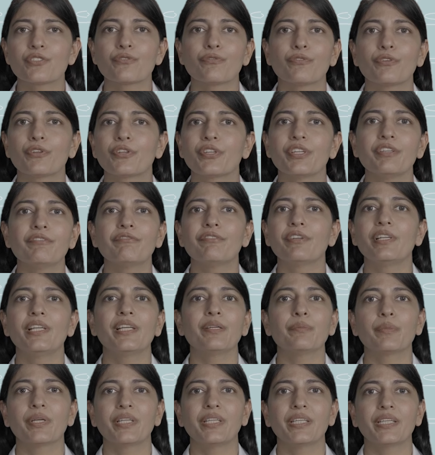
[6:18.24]
for refilling
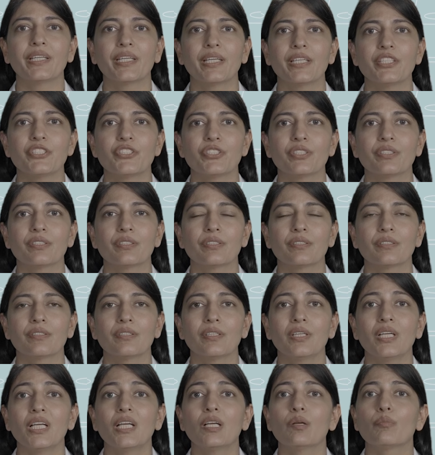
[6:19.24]
medication,
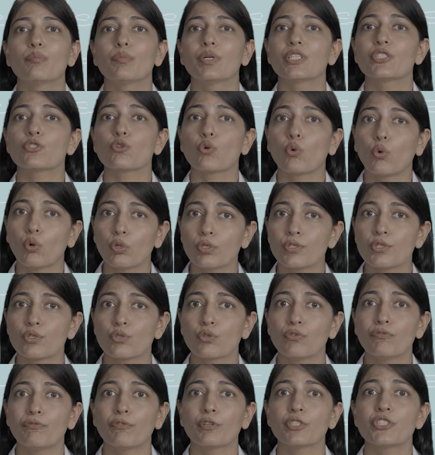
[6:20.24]
but also
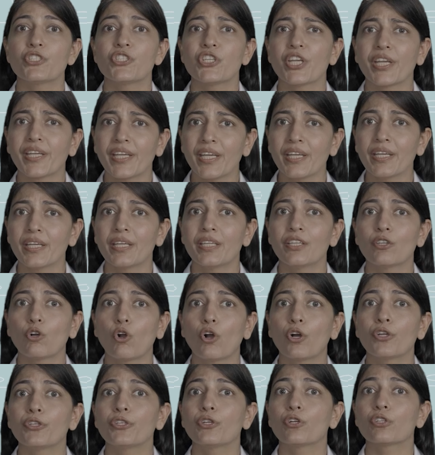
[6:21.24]
for checking in
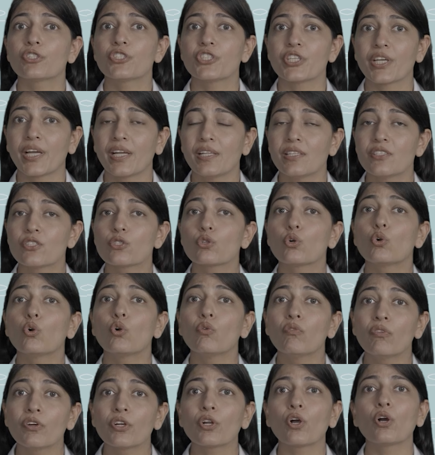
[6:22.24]
on your child's
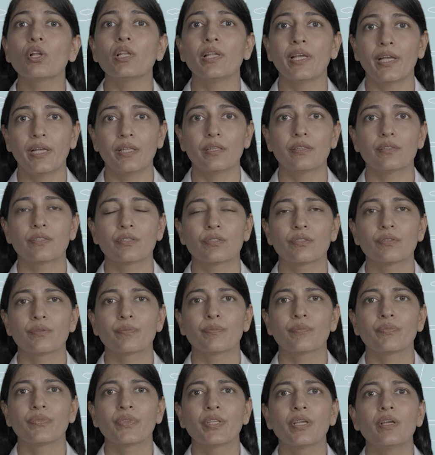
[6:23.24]
overall health.
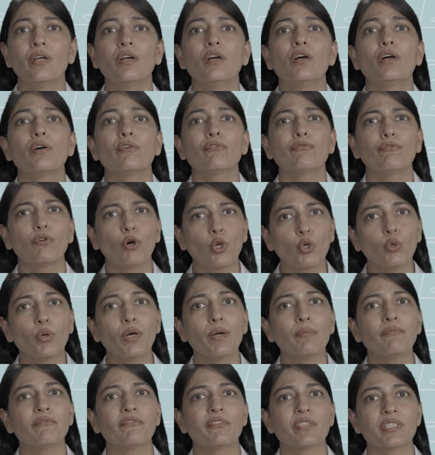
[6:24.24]

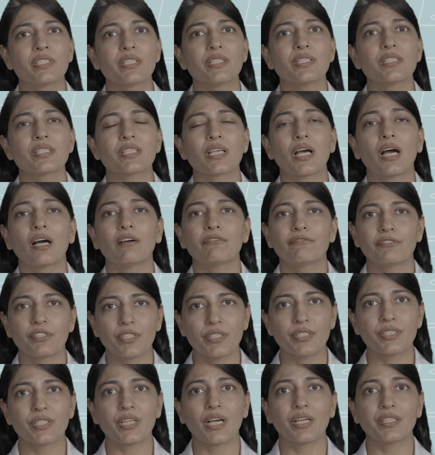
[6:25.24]
Follow-up visits after
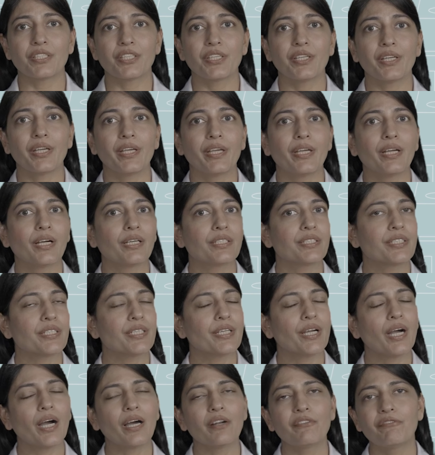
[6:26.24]
starting ART
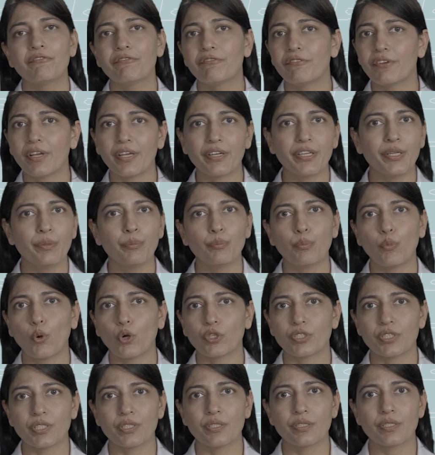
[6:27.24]
are very
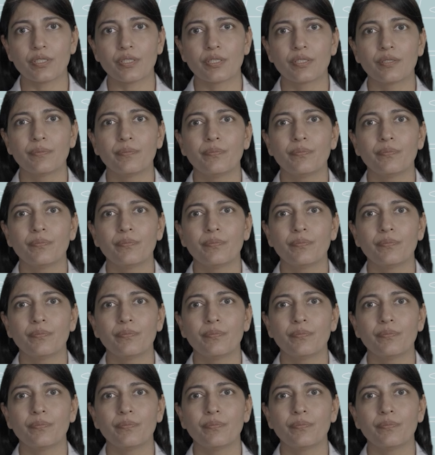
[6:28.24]
important.